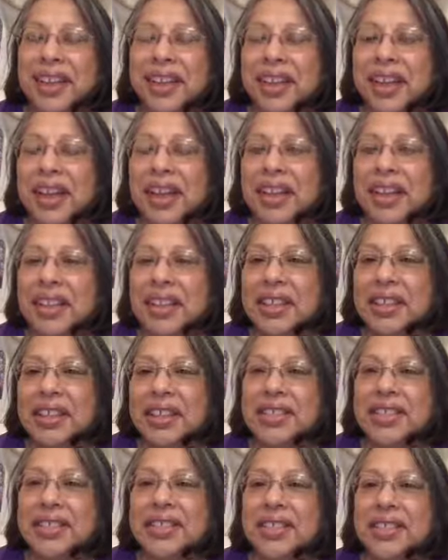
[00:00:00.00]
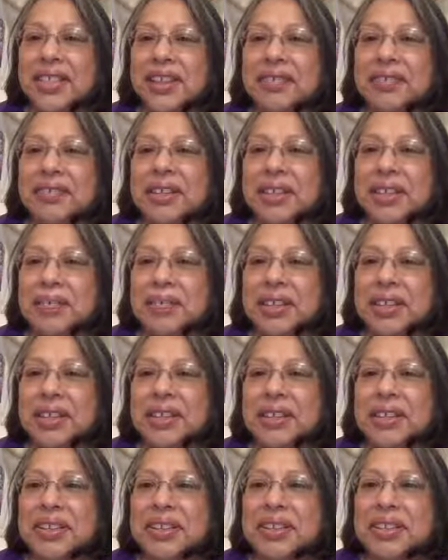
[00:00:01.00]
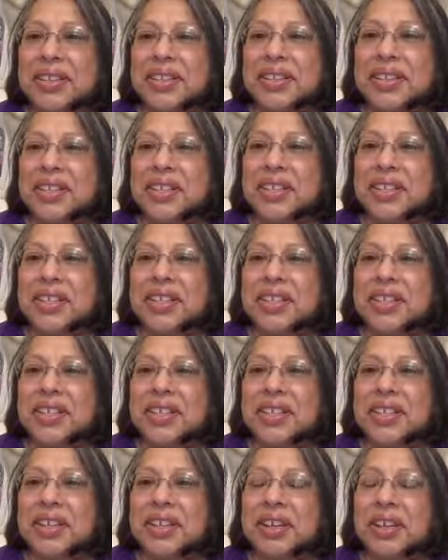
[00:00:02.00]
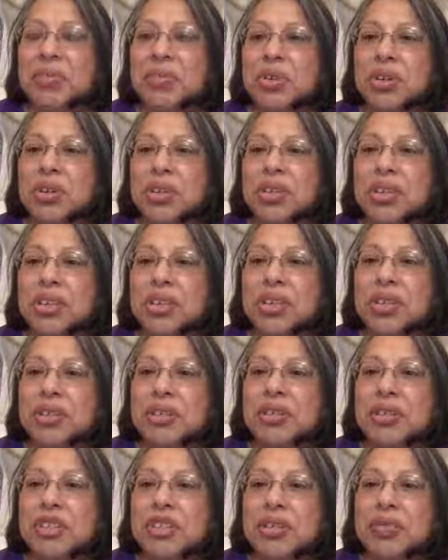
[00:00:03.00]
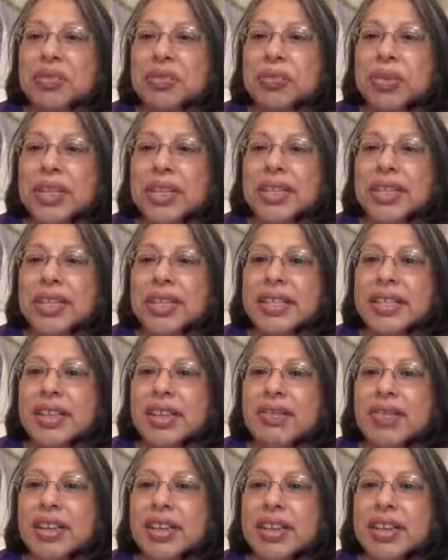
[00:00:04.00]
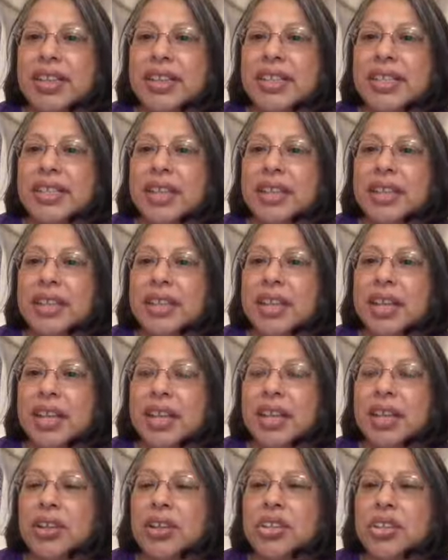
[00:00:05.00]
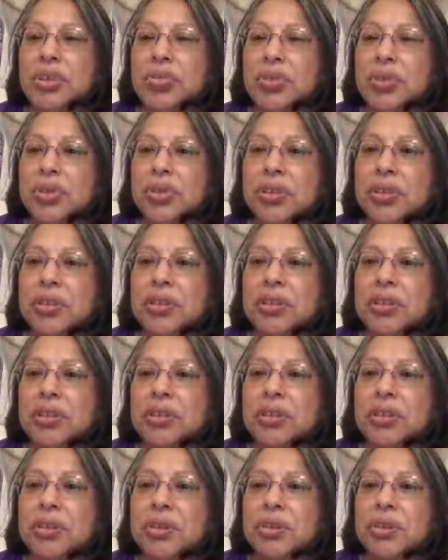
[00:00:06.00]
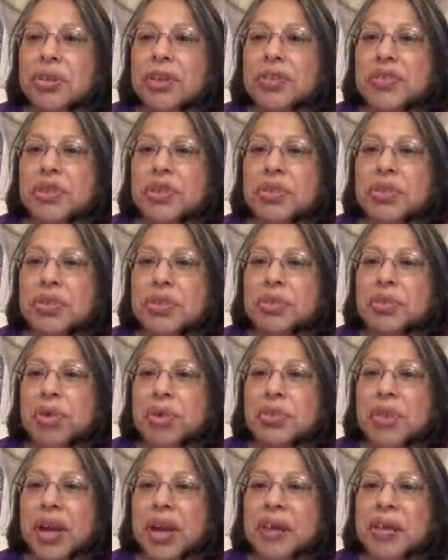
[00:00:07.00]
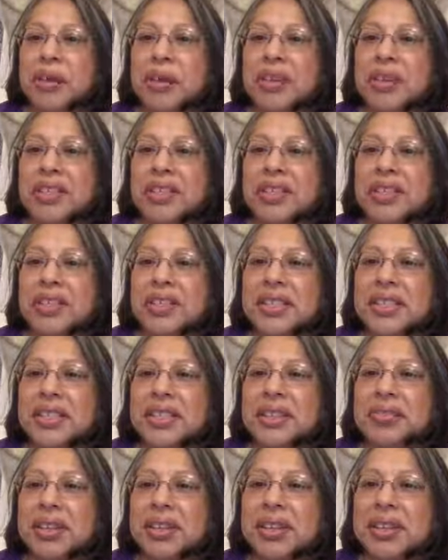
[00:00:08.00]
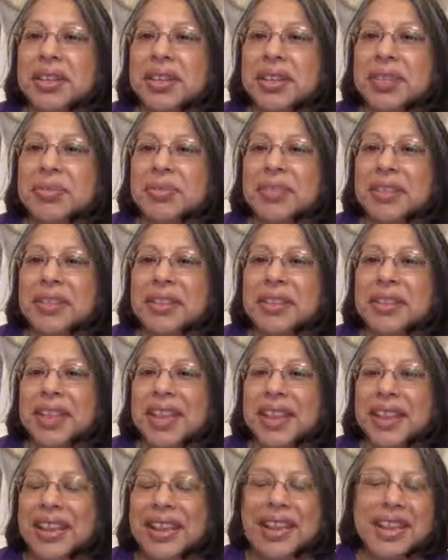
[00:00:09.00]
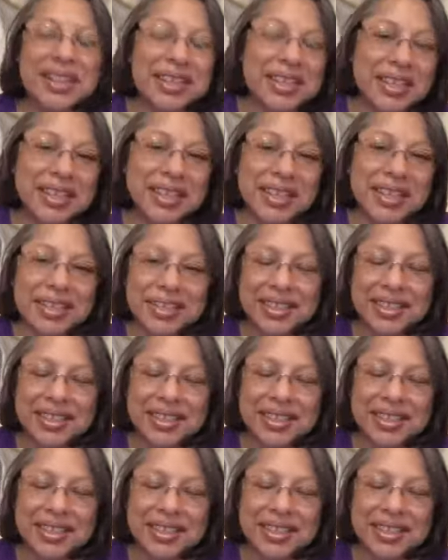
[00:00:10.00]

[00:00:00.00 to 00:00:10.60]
I think this is Stephanie, I'm not sure. She says, I just saw a commercial on YouTube from 1970 that stated, super sugar crisp gives you superpowers. Is this a meditation better than that? Yes, it is.